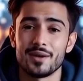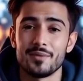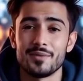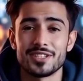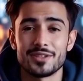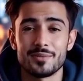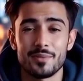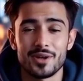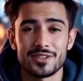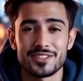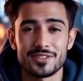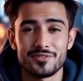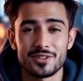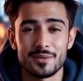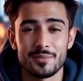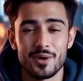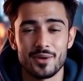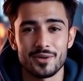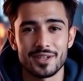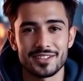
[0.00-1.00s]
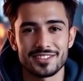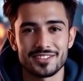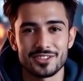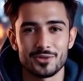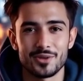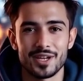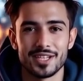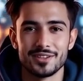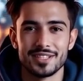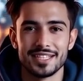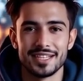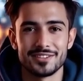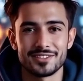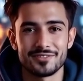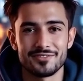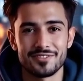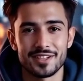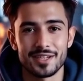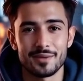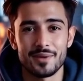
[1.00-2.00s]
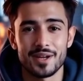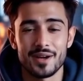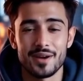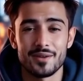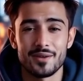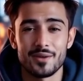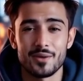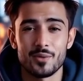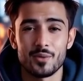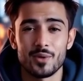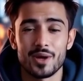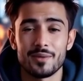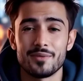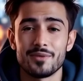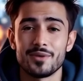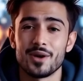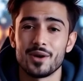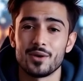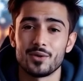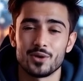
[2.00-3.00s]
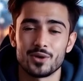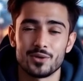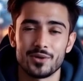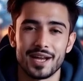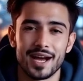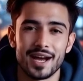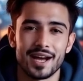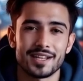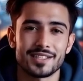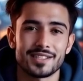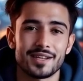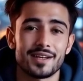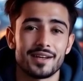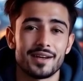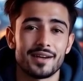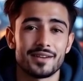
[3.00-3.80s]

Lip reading: responsive components directly into Figma, Webflow, or React,